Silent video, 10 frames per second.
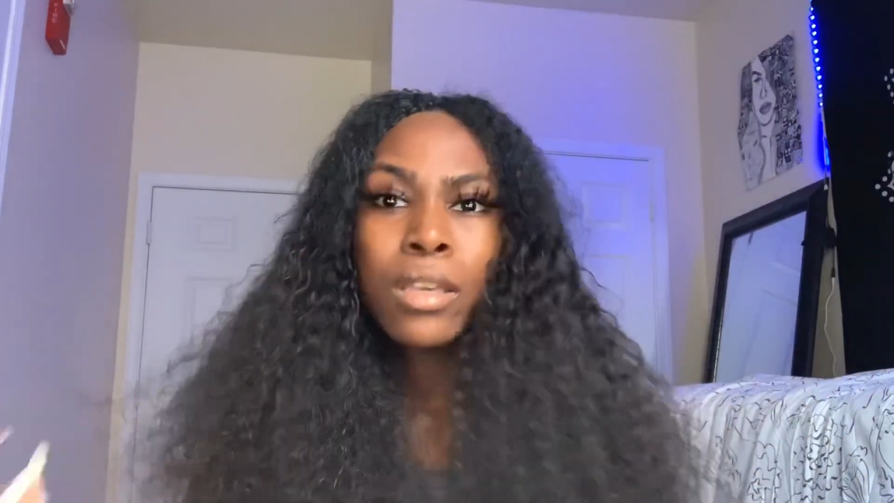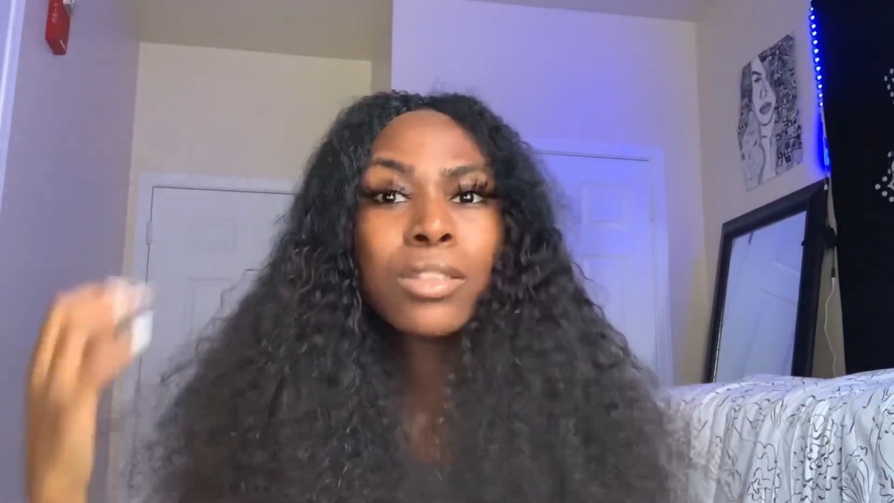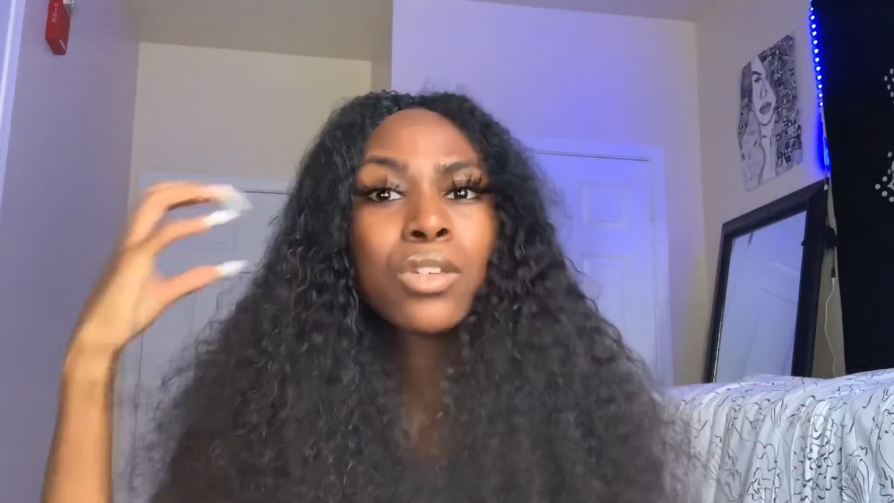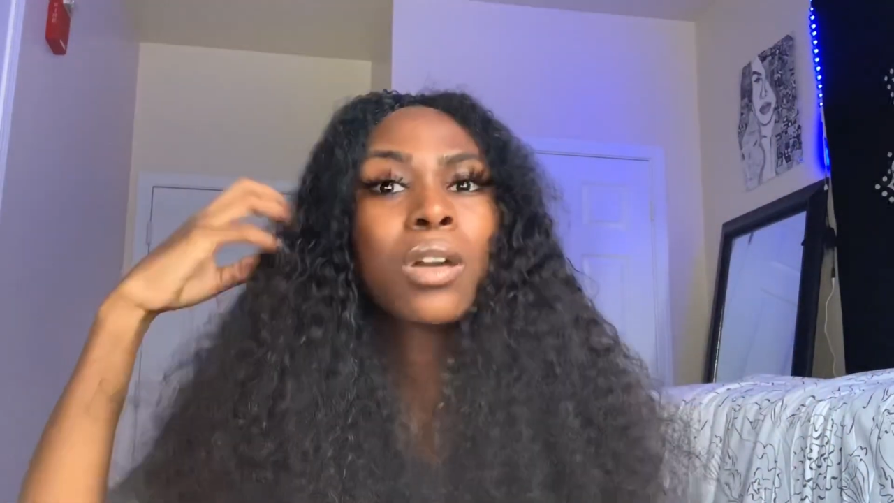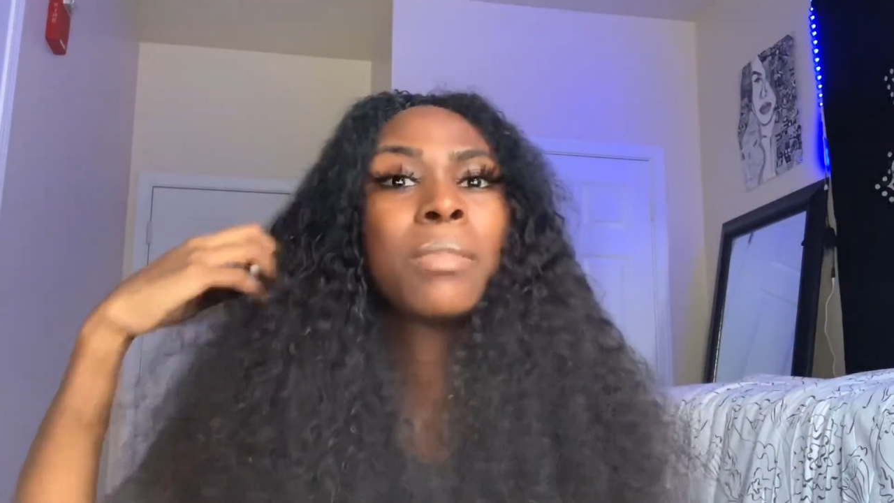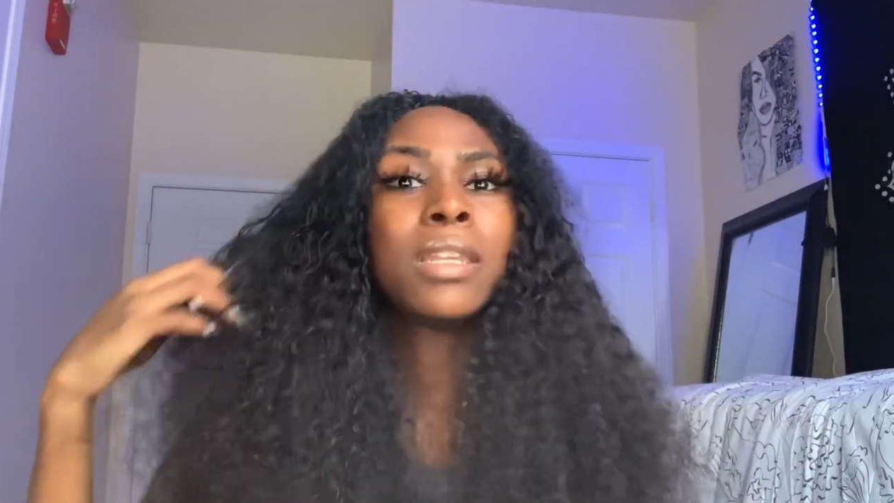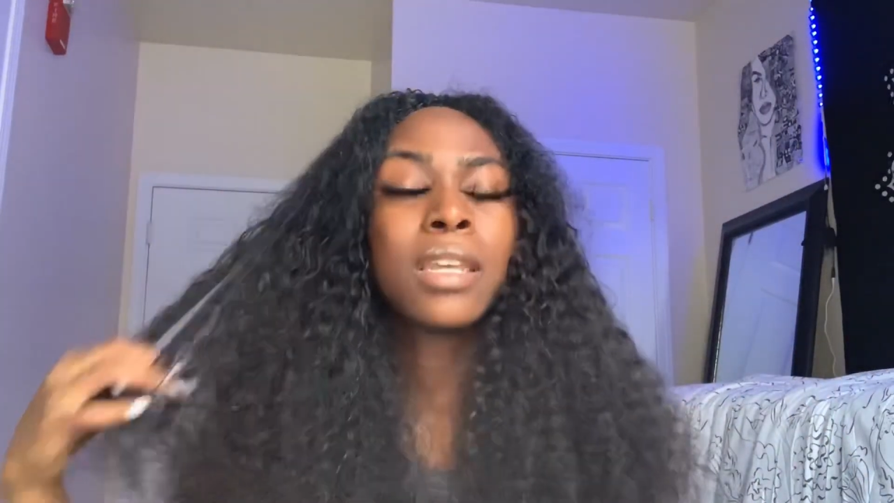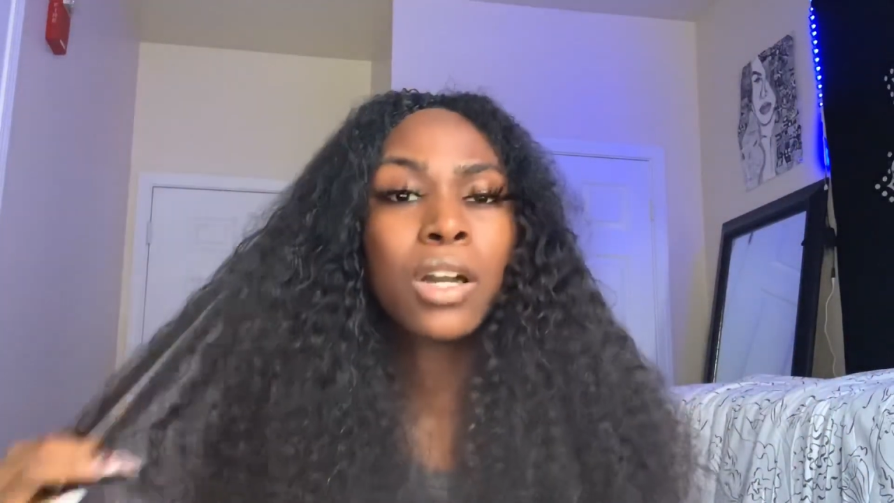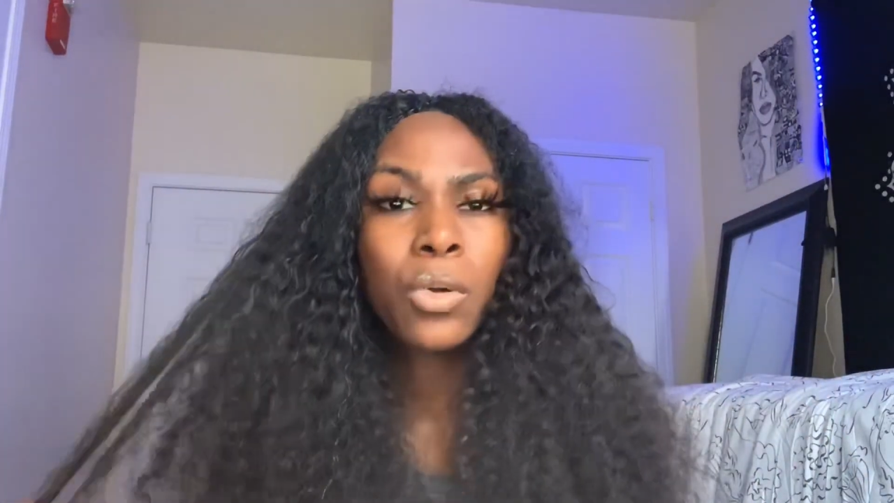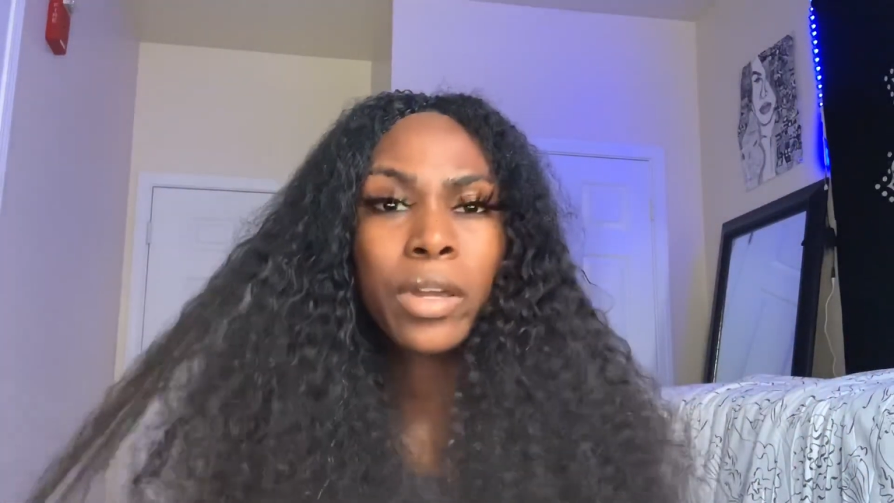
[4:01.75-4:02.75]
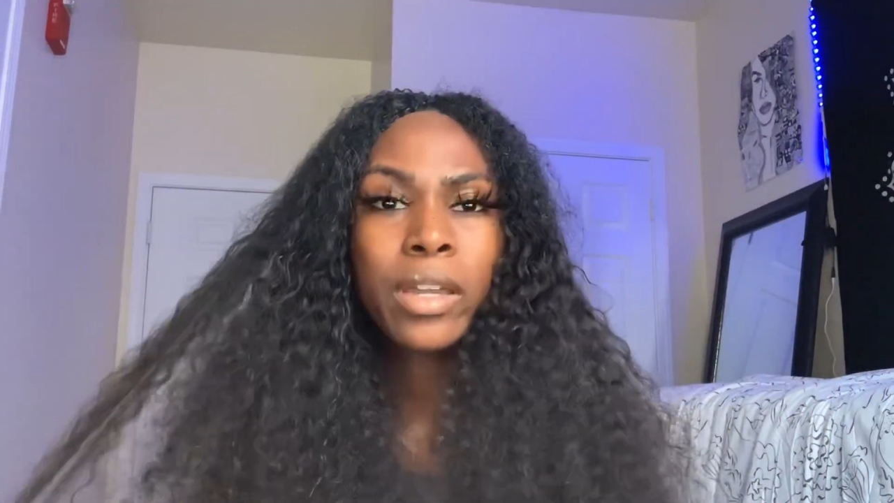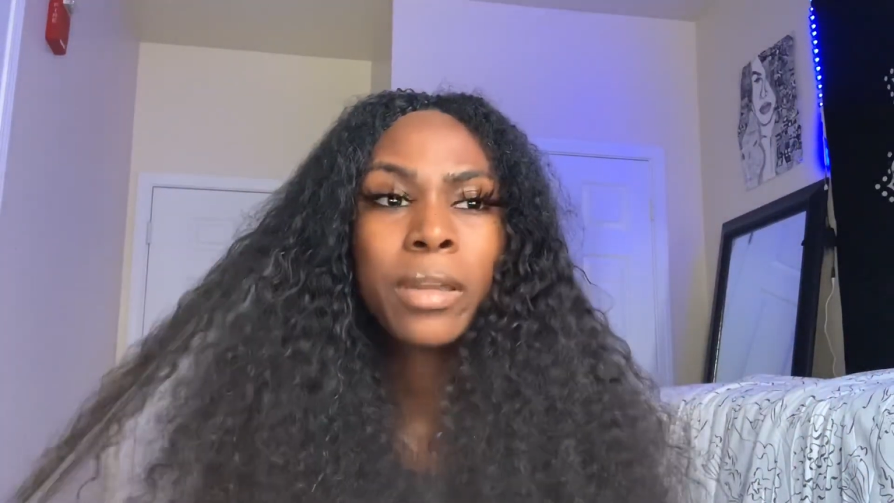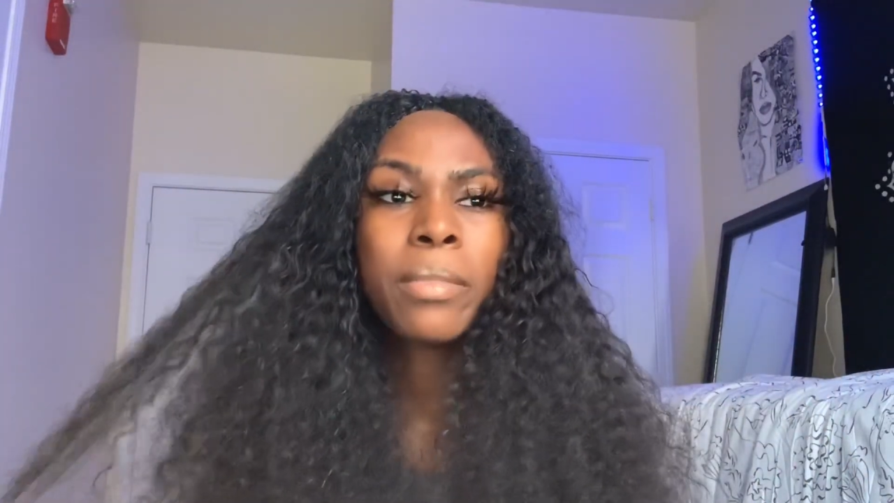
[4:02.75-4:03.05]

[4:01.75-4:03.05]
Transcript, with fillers: so it can be done quicker.